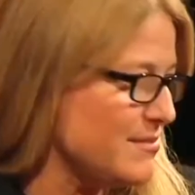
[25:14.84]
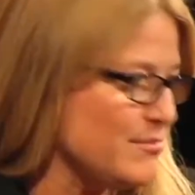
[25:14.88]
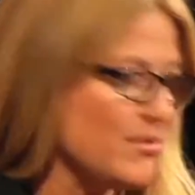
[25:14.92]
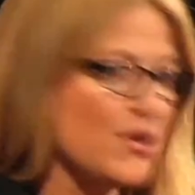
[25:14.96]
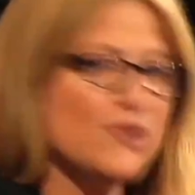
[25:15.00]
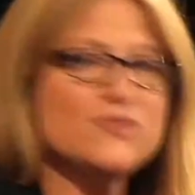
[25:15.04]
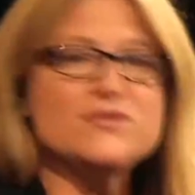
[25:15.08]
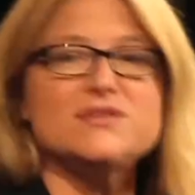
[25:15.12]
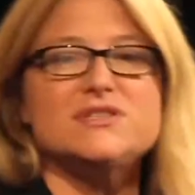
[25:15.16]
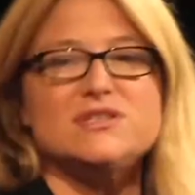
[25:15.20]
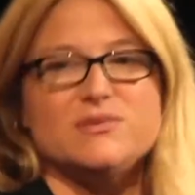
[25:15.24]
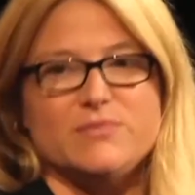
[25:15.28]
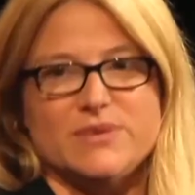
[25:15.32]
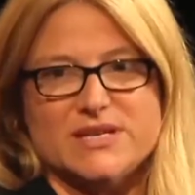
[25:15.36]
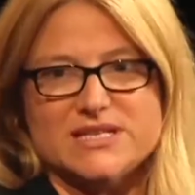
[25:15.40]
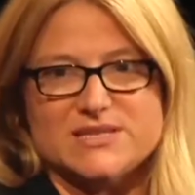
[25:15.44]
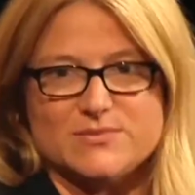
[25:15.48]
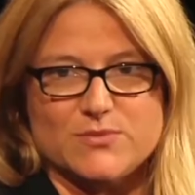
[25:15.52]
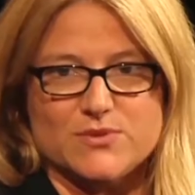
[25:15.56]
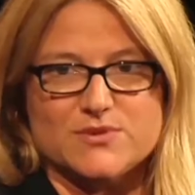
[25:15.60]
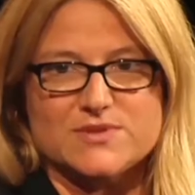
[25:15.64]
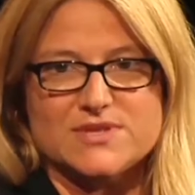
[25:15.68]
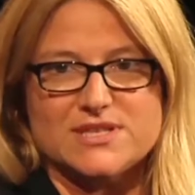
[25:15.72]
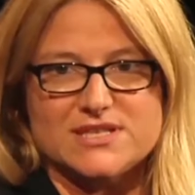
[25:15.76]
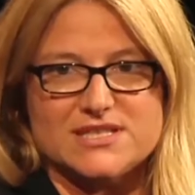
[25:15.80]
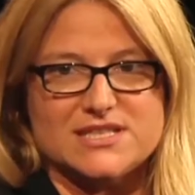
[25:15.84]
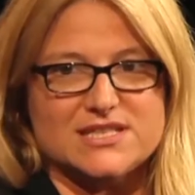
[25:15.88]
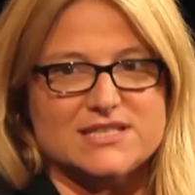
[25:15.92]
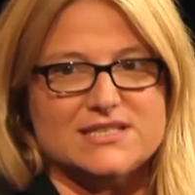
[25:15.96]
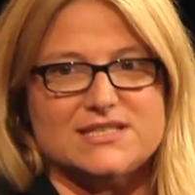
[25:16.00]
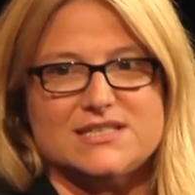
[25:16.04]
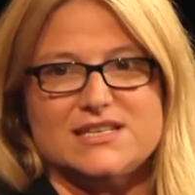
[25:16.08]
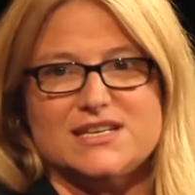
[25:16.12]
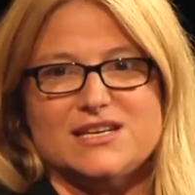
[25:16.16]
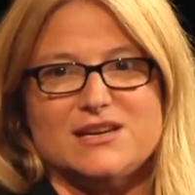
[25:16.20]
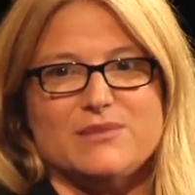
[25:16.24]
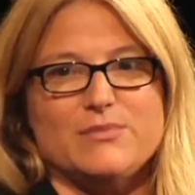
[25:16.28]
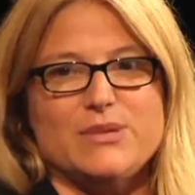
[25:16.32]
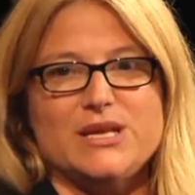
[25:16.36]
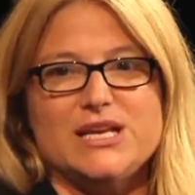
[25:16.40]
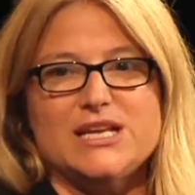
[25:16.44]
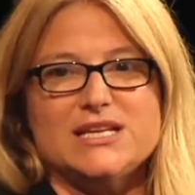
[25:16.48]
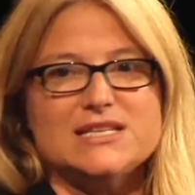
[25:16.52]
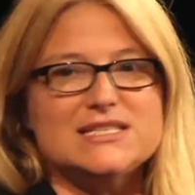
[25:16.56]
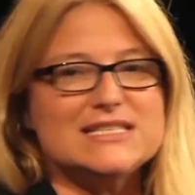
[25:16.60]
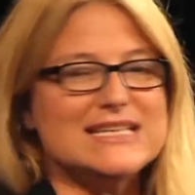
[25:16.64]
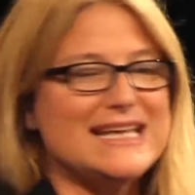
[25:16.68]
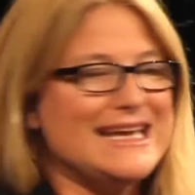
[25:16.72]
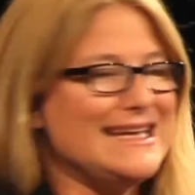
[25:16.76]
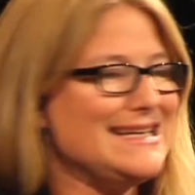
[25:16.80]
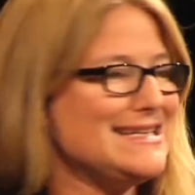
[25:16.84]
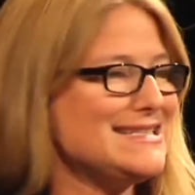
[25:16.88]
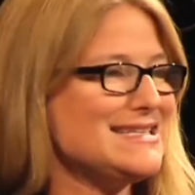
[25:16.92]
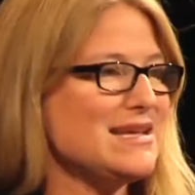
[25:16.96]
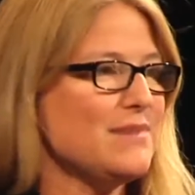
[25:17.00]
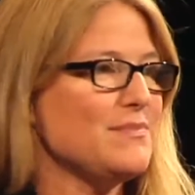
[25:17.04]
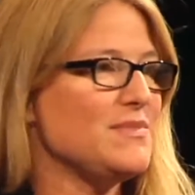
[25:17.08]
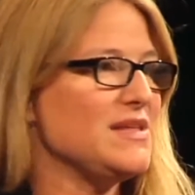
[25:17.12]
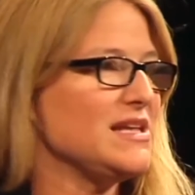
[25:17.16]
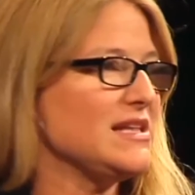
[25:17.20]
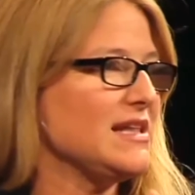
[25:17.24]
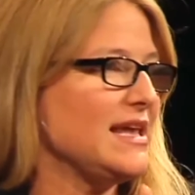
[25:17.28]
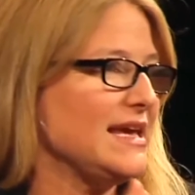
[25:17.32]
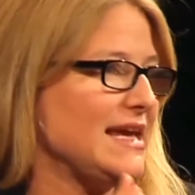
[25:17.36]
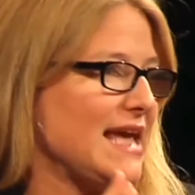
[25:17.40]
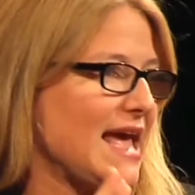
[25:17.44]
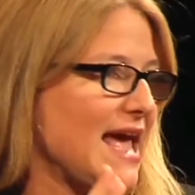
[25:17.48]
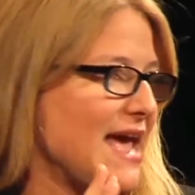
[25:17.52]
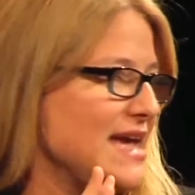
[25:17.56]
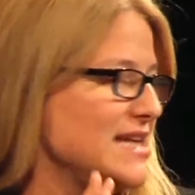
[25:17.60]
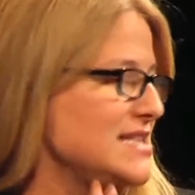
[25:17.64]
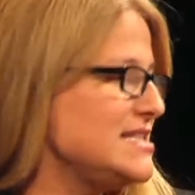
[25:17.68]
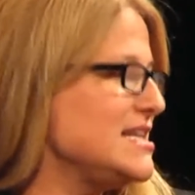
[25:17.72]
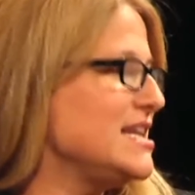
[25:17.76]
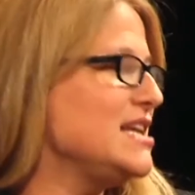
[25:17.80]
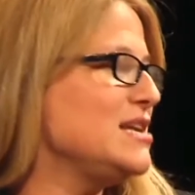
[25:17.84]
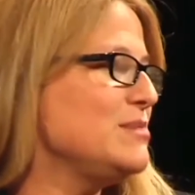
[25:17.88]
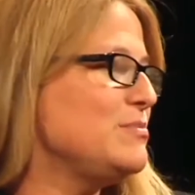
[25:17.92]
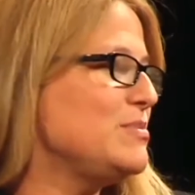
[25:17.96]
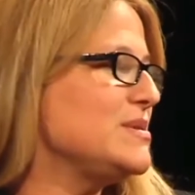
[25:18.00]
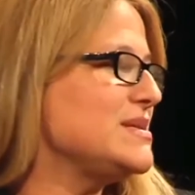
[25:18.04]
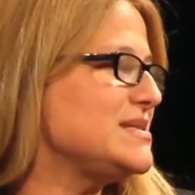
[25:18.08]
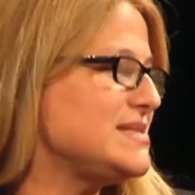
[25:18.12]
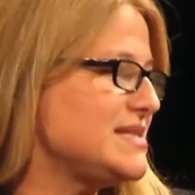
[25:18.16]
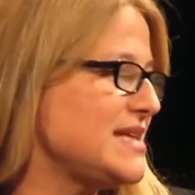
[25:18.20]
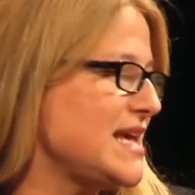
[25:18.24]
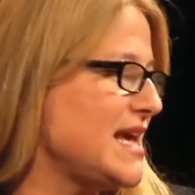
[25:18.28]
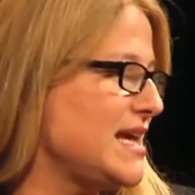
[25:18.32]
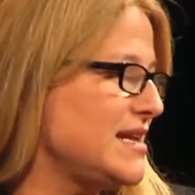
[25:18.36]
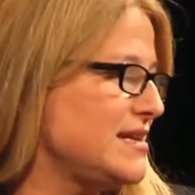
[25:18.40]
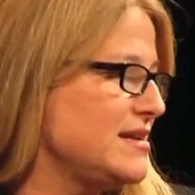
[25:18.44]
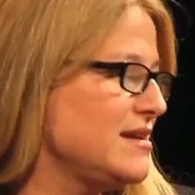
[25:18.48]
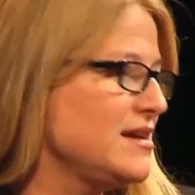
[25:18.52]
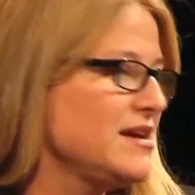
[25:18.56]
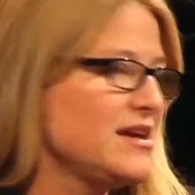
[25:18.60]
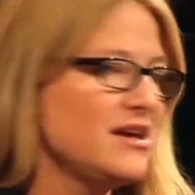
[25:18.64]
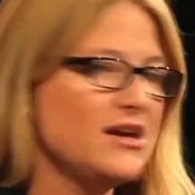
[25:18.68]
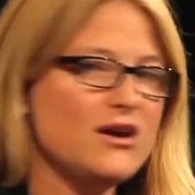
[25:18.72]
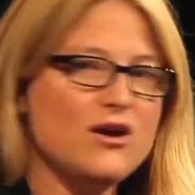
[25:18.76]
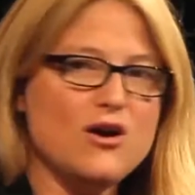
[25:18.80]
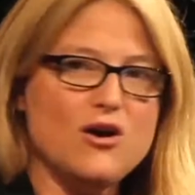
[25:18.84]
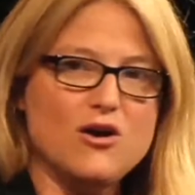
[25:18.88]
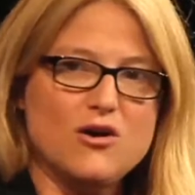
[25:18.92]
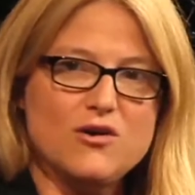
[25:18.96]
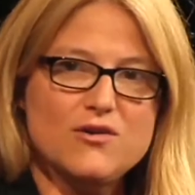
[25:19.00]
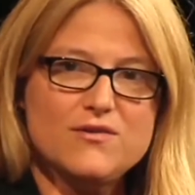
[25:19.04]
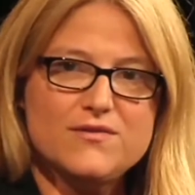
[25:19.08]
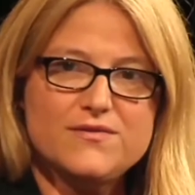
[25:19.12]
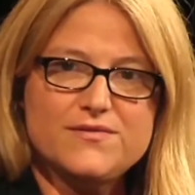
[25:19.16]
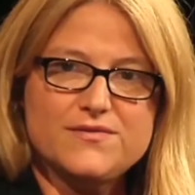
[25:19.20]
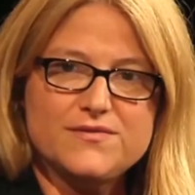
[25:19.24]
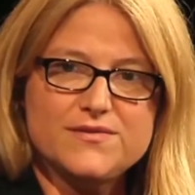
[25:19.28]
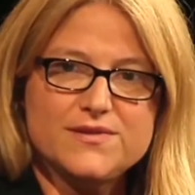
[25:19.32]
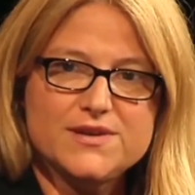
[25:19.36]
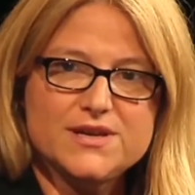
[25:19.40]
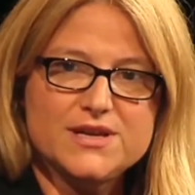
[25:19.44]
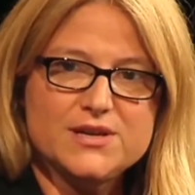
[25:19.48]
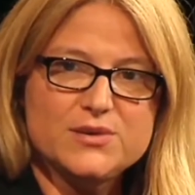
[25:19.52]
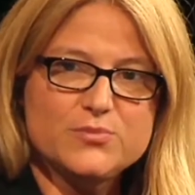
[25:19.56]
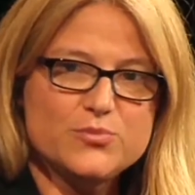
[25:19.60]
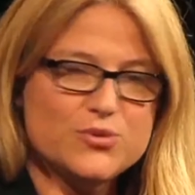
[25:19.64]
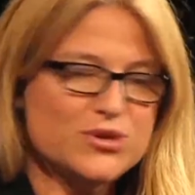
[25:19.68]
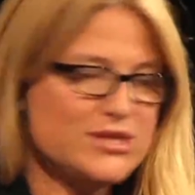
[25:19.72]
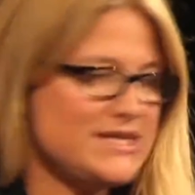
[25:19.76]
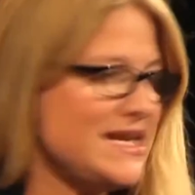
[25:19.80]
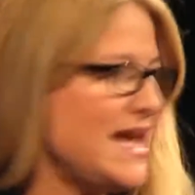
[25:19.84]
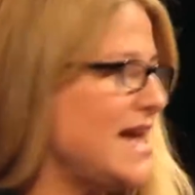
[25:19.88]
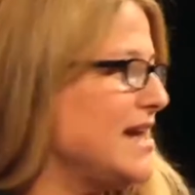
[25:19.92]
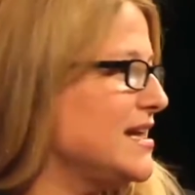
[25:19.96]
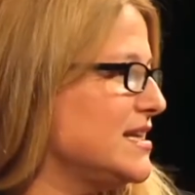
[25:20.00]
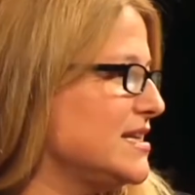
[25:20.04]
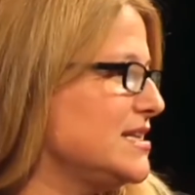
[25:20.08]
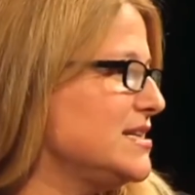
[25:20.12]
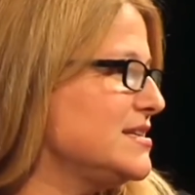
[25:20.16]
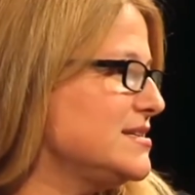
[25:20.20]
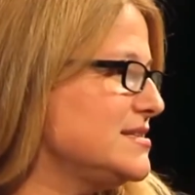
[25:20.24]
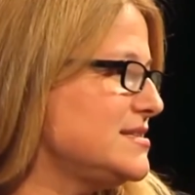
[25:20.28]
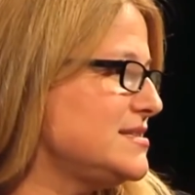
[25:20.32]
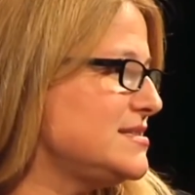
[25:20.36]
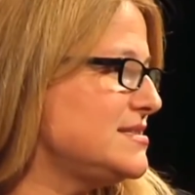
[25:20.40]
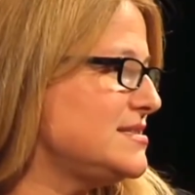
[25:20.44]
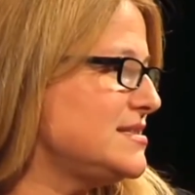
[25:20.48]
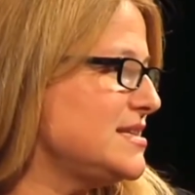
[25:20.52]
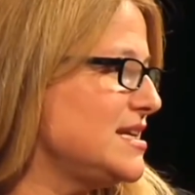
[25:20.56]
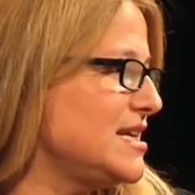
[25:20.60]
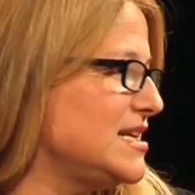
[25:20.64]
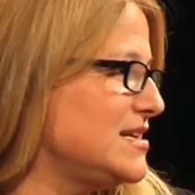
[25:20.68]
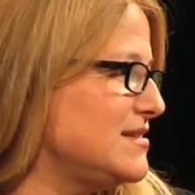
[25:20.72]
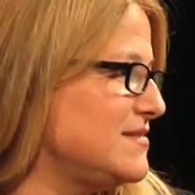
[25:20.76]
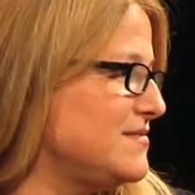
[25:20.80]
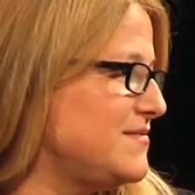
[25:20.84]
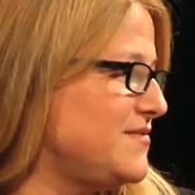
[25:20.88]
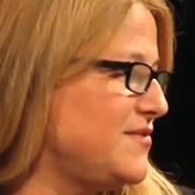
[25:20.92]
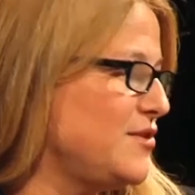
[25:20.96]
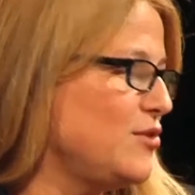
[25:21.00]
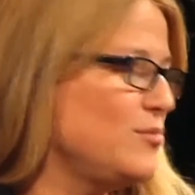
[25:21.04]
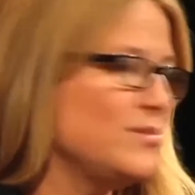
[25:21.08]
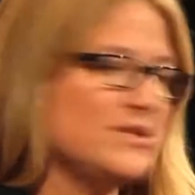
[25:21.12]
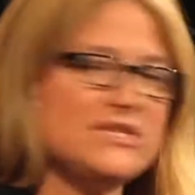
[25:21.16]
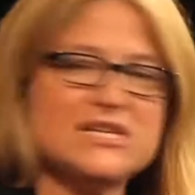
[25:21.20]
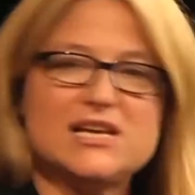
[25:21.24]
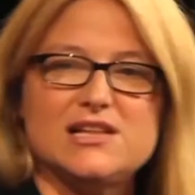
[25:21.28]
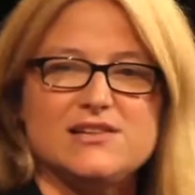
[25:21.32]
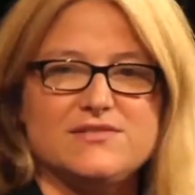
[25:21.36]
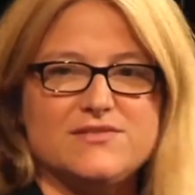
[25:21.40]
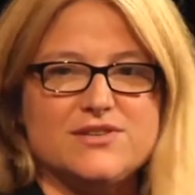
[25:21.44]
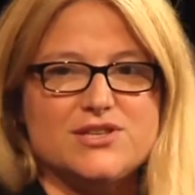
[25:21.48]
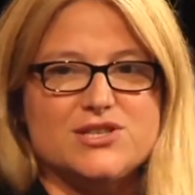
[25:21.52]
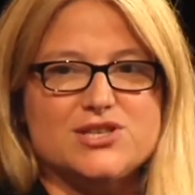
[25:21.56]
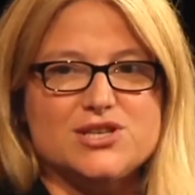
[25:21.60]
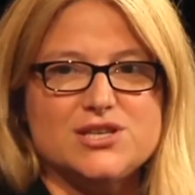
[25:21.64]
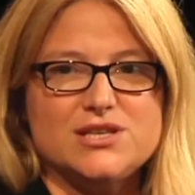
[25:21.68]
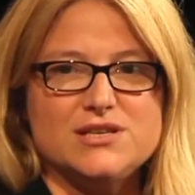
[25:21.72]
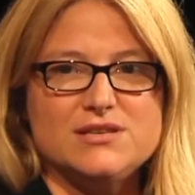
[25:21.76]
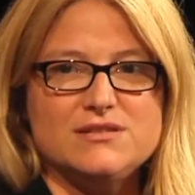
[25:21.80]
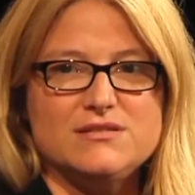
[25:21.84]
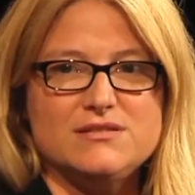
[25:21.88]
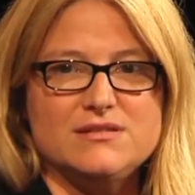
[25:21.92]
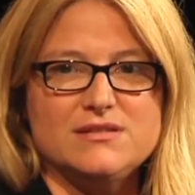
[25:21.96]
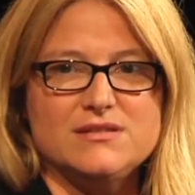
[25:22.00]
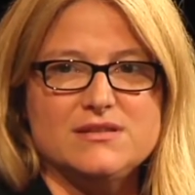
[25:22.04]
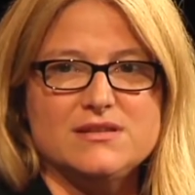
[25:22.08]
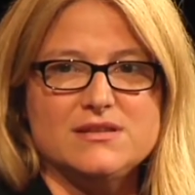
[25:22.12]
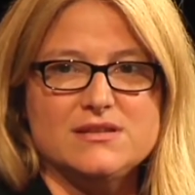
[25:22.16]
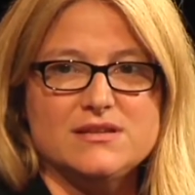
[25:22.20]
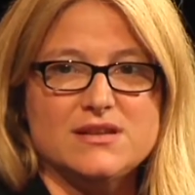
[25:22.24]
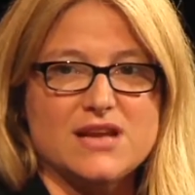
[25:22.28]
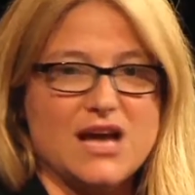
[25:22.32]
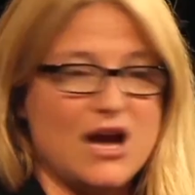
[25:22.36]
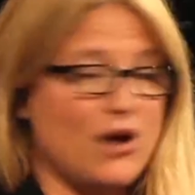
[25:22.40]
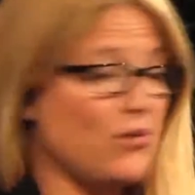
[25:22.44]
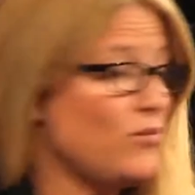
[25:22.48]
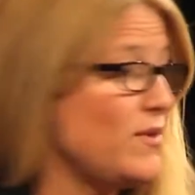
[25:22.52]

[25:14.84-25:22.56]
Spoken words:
most abysmal statistic. I mean, it's like something like 18% of protagonists in film and television are